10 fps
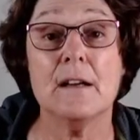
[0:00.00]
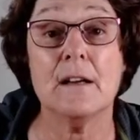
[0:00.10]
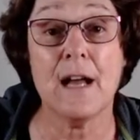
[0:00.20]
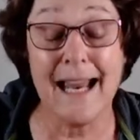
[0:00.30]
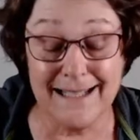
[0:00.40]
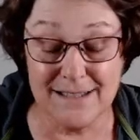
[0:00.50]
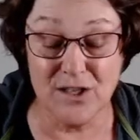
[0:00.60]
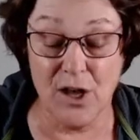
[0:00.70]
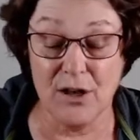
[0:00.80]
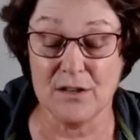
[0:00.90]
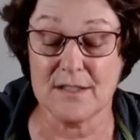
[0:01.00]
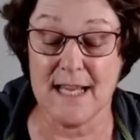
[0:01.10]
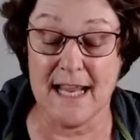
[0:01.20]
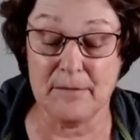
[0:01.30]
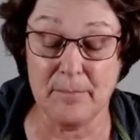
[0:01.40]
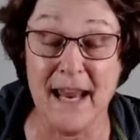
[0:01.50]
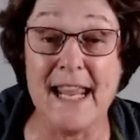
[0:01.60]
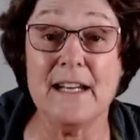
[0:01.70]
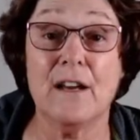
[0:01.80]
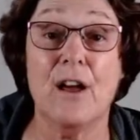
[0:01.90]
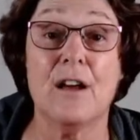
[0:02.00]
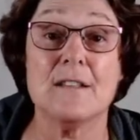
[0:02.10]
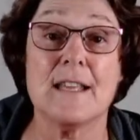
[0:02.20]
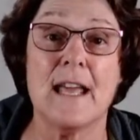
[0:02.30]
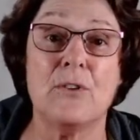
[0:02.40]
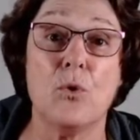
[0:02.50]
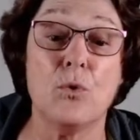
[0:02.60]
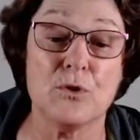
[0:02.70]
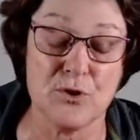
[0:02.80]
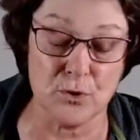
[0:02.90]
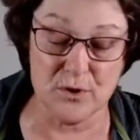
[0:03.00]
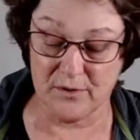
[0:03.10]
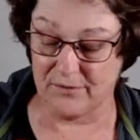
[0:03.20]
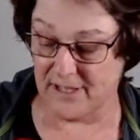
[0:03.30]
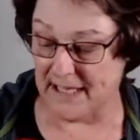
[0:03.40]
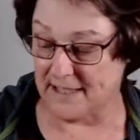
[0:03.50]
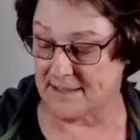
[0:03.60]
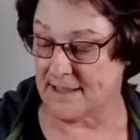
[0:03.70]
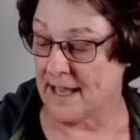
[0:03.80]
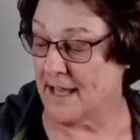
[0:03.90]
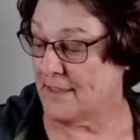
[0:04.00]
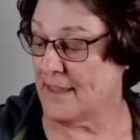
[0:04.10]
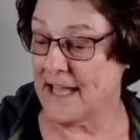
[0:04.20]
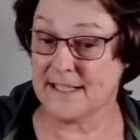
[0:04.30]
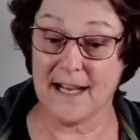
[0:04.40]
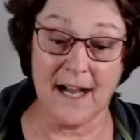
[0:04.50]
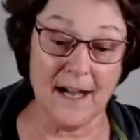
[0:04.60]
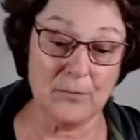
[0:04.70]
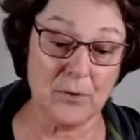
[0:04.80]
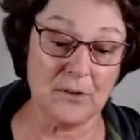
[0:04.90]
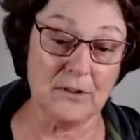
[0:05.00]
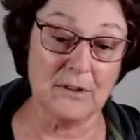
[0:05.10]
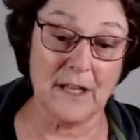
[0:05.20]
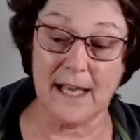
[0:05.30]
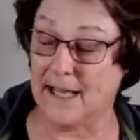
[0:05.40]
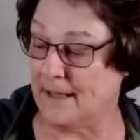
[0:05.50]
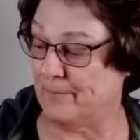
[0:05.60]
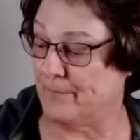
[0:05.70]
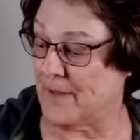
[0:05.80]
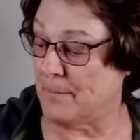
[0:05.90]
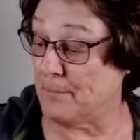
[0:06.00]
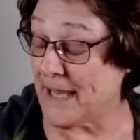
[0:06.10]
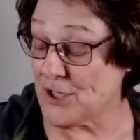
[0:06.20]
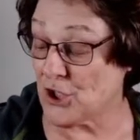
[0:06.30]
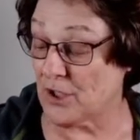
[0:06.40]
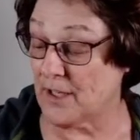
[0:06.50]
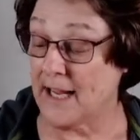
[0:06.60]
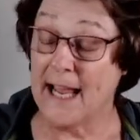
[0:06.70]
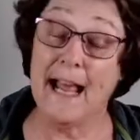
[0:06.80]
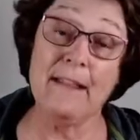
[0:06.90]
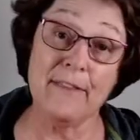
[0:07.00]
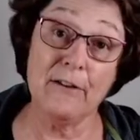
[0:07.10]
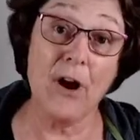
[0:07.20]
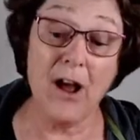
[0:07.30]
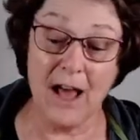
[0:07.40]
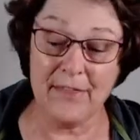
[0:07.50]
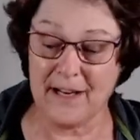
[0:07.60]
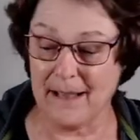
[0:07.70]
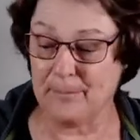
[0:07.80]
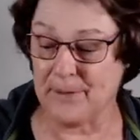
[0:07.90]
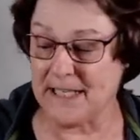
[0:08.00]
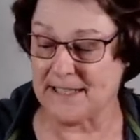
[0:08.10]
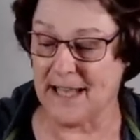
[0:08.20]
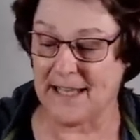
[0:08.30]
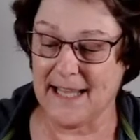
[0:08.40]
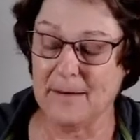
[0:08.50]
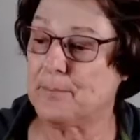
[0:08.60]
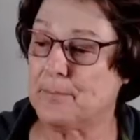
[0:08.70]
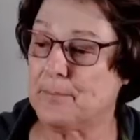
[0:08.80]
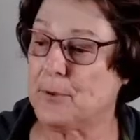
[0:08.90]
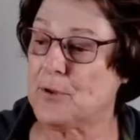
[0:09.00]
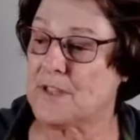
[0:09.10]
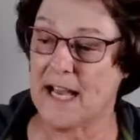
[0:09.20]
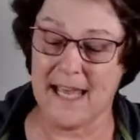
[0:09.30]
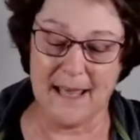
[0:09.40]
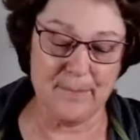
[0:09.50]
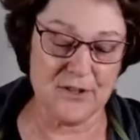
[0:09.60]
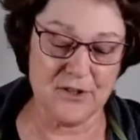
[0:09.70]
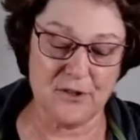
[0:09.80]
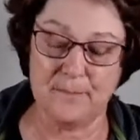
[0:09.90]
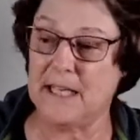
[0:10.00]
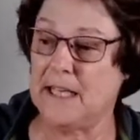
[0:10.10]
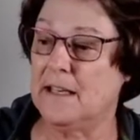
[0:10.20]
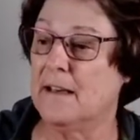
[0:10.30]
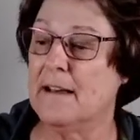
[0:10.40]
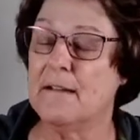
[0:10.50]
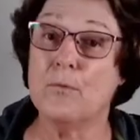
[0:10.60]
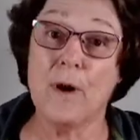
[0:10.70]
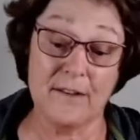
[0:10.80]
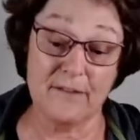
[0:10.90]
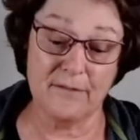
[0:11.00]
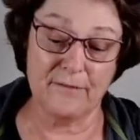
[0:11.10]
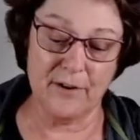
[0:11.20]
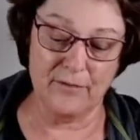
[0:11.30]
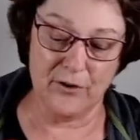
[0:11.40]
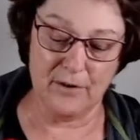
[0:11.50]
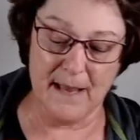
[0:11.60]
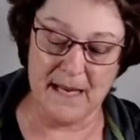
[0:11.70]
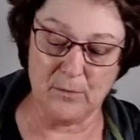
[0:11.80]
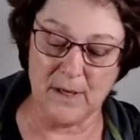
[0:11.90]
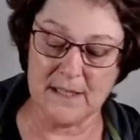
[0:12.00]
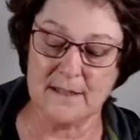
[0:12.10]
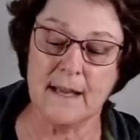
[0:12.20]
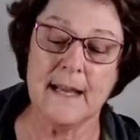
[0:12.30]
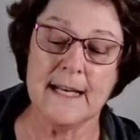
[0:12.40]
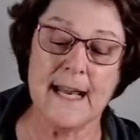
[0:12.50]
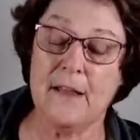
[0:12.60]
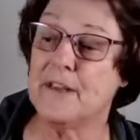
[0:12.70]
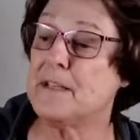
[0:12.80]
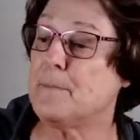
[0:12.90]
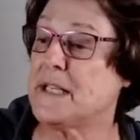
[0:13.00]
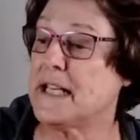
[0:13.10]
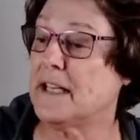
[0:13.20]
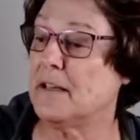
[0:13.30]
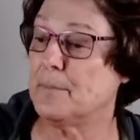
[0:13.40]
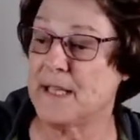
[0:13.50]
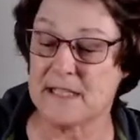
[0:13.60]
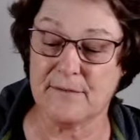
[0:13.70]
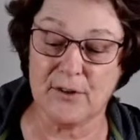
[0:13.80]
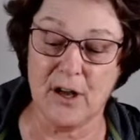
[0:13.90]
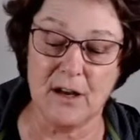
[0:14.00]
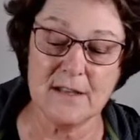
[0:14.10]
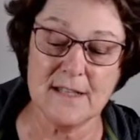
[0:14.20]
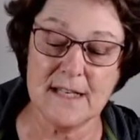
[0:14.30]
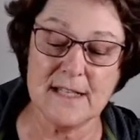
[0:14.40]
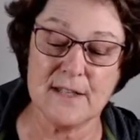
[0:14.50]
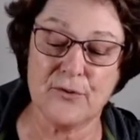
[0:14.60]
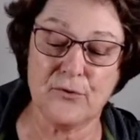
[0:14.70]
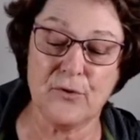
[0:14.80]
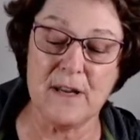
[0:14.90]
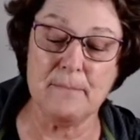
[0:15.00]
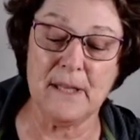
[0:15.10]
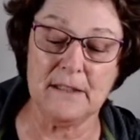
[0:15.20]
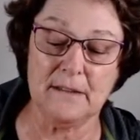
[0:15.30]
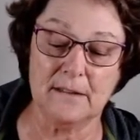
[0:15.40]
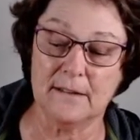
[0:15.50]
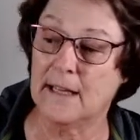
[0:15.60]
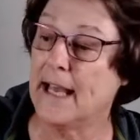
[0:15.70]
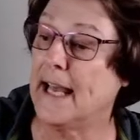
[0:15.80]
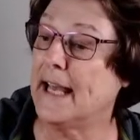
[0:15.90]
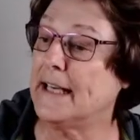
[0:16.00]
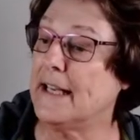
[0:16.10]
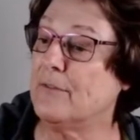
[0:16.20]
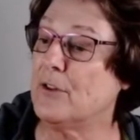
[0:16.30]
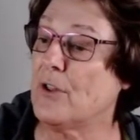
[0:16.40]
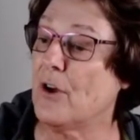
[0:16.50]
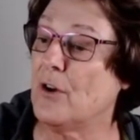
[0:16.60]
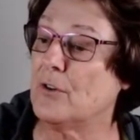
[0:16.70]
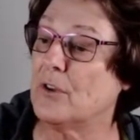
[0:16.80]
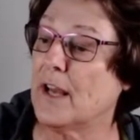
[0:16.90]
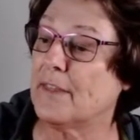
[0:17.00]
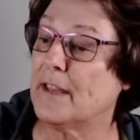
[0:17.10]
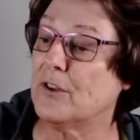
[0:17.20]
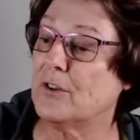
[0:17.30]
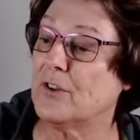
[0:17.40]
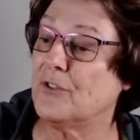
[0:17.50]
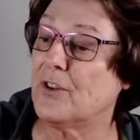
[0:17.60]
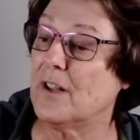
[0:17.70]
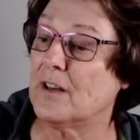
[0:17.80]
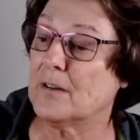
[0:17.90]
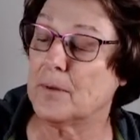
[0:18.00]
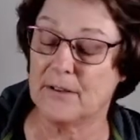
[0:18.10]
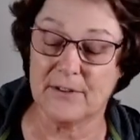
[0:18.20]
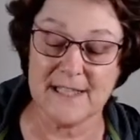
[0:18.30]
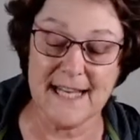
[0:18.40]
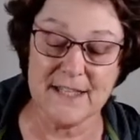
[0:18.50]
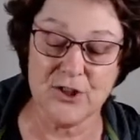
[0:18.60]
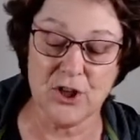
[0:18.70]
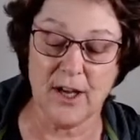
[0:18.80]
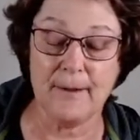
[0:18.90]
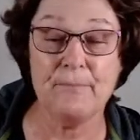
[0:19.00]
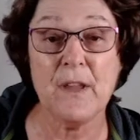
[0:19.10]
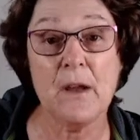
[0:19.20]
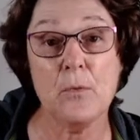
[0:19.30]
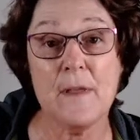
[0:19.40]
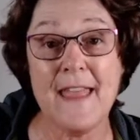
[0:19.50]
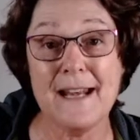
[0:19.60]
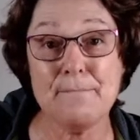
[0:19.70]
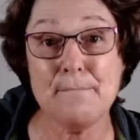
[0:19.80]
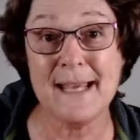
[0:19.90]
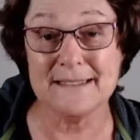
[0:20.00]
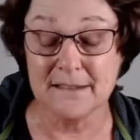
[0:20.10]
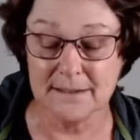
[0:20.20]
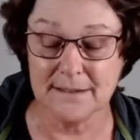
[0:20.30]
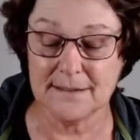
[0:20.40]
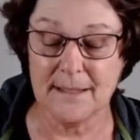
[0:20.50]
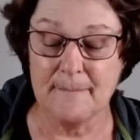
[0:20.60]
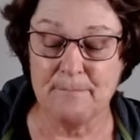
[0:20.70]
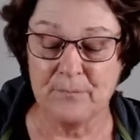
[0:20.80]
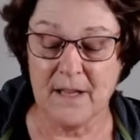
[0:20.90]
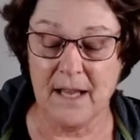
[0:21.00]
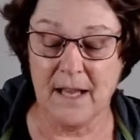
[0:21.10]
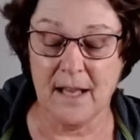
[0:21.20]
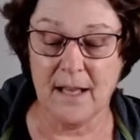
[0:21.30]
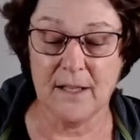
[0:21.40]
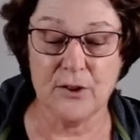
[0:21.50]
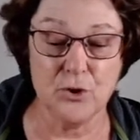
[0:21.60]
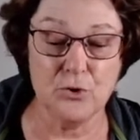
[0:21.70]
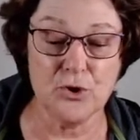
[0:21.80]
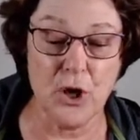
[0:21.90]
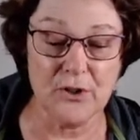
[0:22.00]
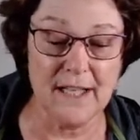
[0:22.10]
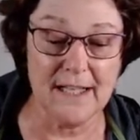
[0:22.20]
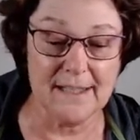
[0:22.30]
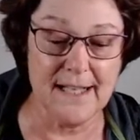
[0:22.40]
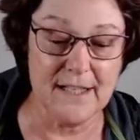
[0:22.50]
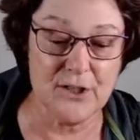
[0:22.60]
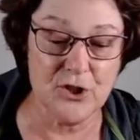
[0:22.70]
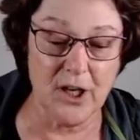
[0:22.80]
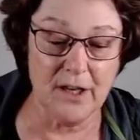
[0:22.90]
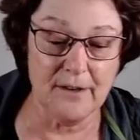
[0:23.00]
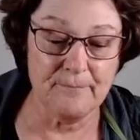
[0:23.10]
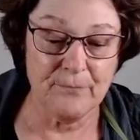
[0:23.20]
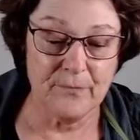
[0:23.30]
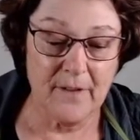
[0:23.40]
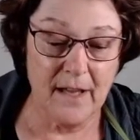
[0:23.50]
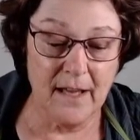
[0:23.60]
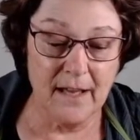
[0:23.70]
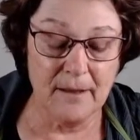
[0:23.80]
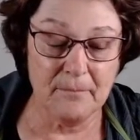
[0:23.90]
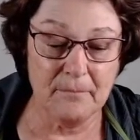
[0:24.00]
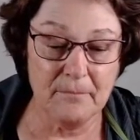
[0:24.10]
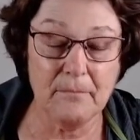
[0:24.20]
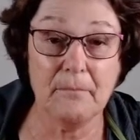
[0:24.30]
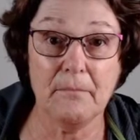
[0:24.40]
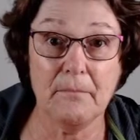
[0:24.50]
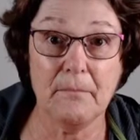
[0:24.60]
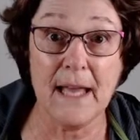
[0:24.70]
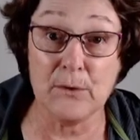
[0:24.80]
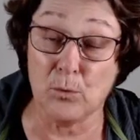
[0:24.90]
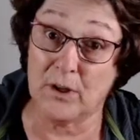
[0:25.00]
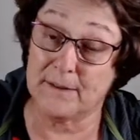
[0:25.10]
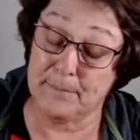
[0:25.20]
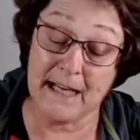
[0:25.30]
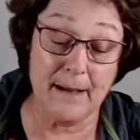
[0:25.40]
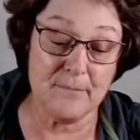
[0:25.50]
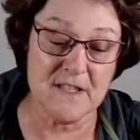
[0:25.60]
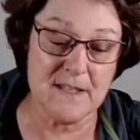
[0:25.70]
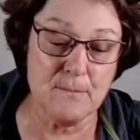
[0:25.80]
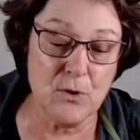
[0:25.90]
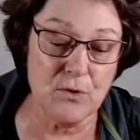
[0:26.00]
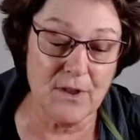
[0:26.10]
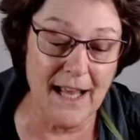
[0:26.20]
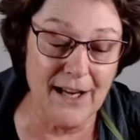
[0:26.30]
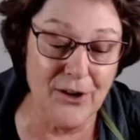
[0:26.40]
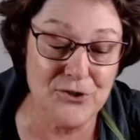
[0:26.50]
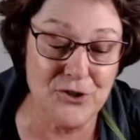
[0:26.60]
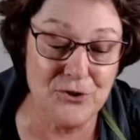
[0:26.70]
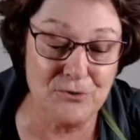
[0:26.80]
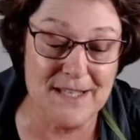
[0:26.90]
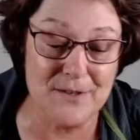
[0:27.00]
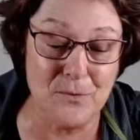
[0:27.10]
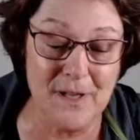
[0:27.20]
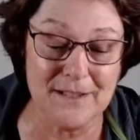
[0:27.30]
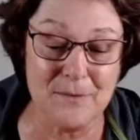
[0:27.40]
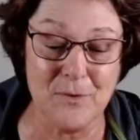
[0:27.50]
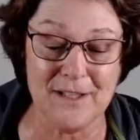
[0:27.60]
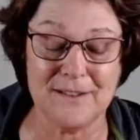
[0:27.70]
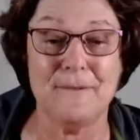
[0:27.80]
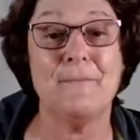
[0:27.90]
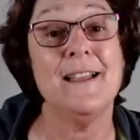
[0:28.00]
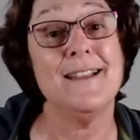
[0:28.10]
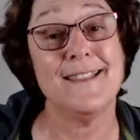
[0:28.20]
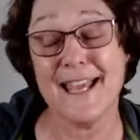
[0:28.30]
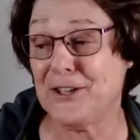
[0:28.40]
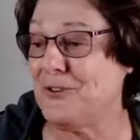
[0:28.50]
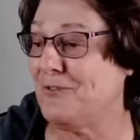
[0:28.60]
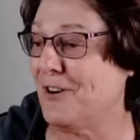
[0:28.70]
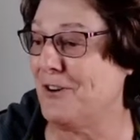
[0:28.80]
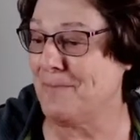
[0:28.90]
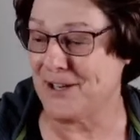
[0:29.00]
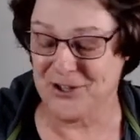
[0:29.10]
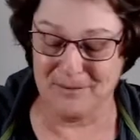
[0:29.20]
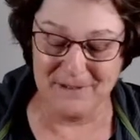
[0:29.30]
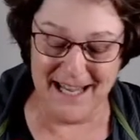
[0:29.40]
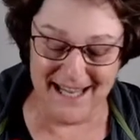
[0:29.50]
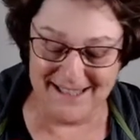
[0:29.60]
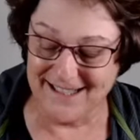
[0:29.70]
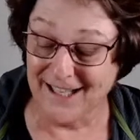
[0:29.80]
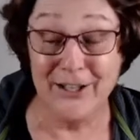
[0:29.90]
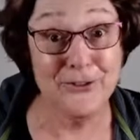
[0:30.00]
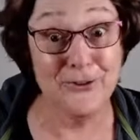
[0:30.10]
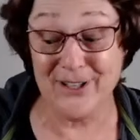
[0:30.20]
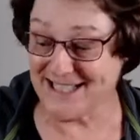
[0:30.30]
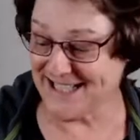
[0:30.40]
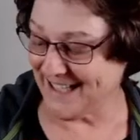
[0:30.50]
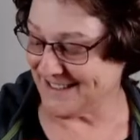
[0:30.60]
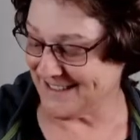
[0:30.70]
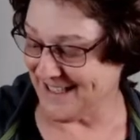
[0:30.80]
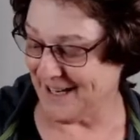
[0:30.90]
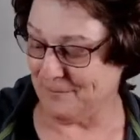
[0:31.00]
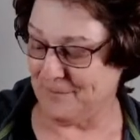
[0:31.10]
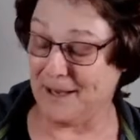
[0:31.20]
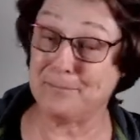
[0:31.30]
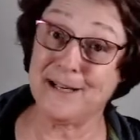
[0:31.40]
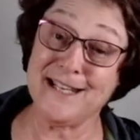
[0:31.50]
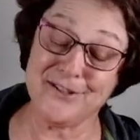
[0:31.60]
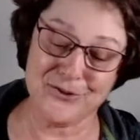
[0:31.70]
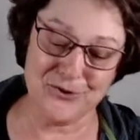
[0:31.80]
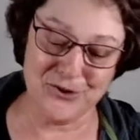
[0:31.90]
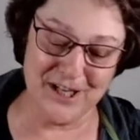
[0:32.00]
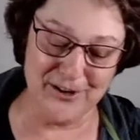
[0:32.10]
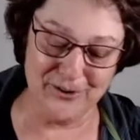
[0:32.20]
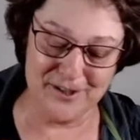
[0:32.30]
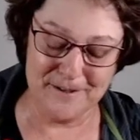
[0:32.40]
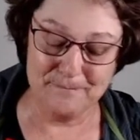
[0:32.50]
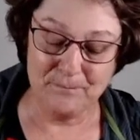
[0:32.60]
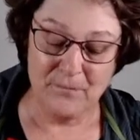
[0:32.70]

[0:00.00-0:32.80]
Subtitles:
colored glass and plain glass and all sorts of things that I will mention. And there are other companies like that, but Bullseye happens to be one of the very main ones. Now this particular piece of glass is 3 mils, and even though I think you can see a little bit of a texture, when that melts you don't get a texture at all. It becomes smooth. Hello to you, Rinza. Welcome. Thank you very much. I'm glad you're excited. I'm pleased to share it.